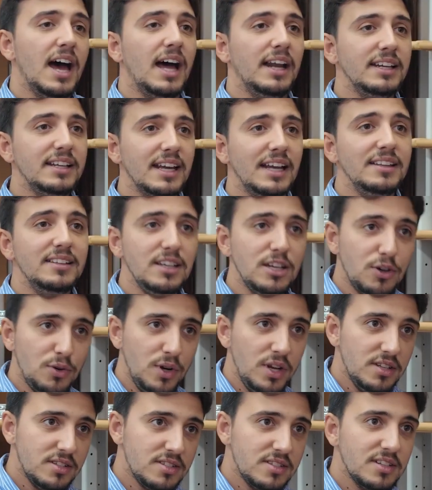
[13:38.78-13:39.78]
and can
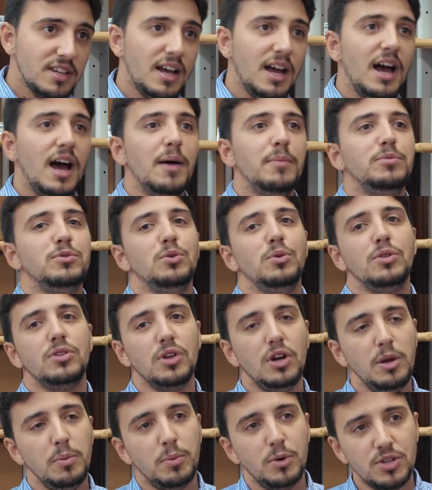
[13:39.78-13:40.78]
decrease up to
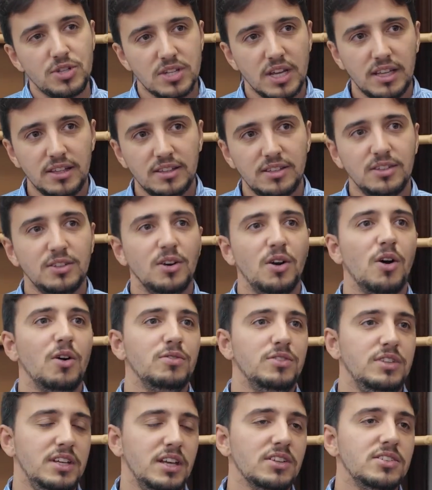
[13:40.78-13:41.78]
30% of
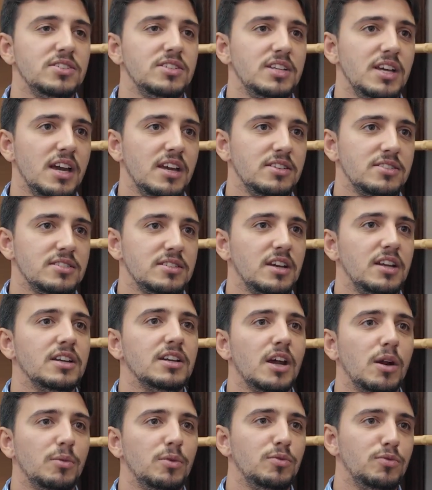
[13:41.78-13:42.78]
the LCAs and
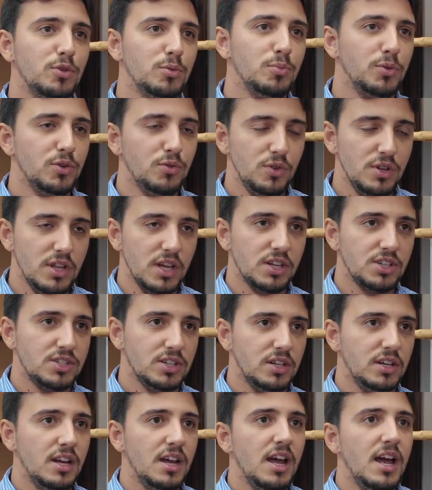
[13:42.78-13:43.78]
carbon footprint reduction,